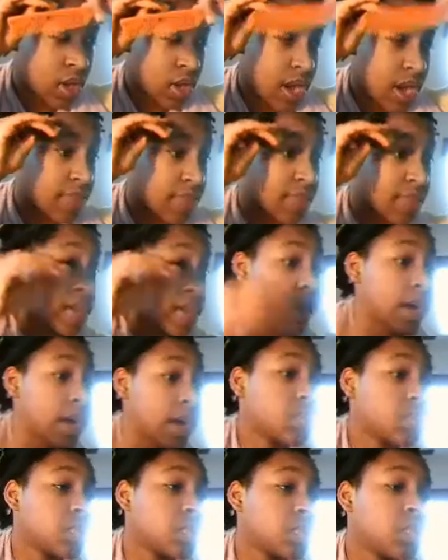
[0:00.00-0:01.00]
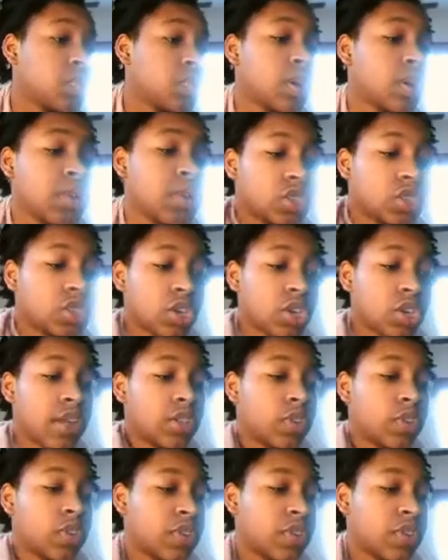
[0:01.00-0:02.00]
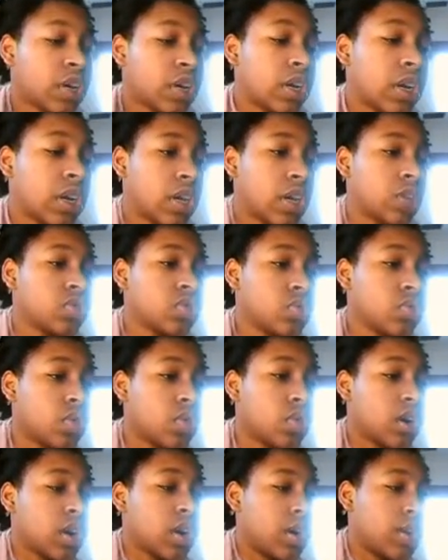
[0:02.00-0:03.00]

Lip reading: And then now is when you want to mix your aloe vera and your